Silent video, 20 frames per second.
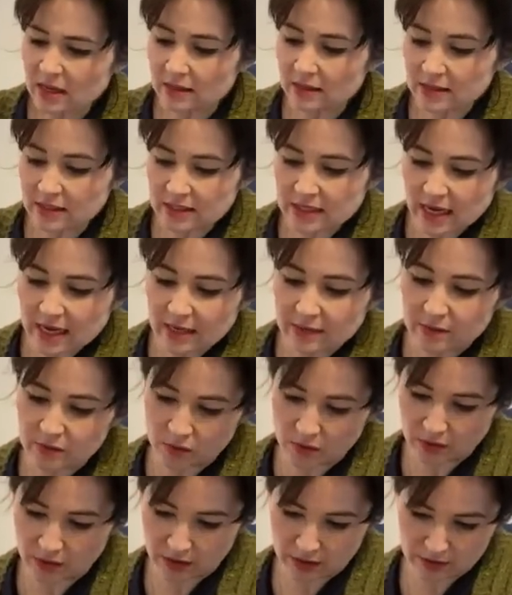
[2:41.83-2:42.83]
today was
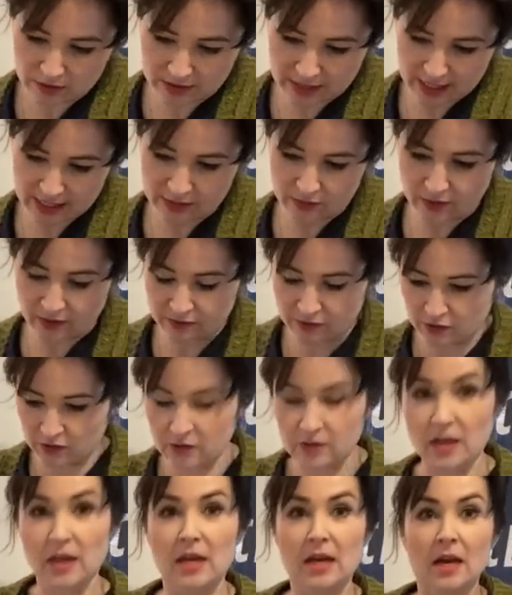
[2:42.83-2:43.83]
one of those days where I've just
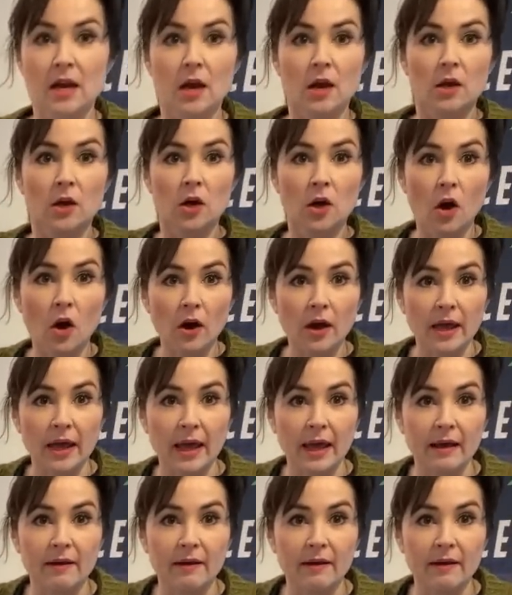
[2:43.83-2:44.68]
got here